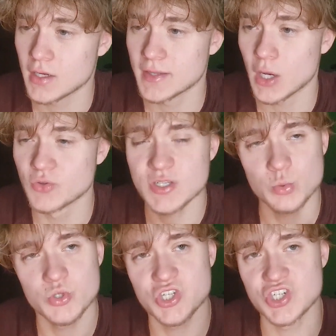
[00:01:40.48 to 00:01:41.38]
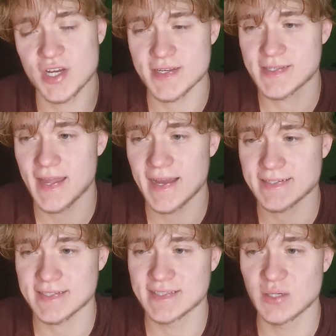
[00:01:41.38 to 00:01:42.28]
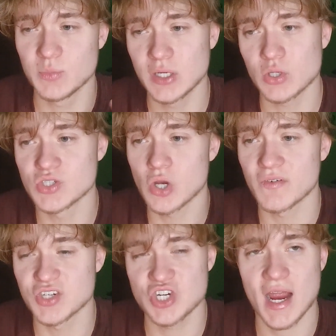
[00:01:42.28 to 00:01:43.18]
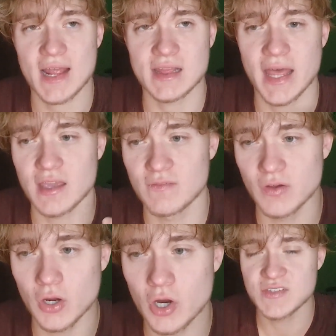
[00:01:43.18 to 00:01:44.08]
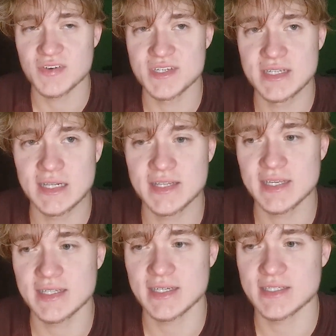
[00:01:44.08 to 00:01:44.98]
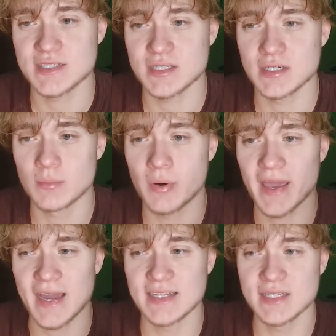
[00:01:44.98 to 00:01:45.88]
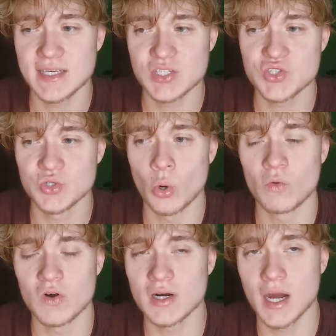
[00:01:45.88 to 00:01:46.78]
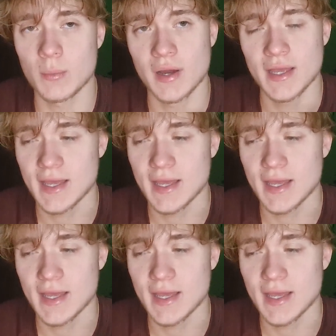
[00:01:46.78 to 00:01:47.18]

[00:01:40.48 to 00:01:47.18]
Now, this would suggest that the appearance of a childlike figure is facilitated by a need to overcome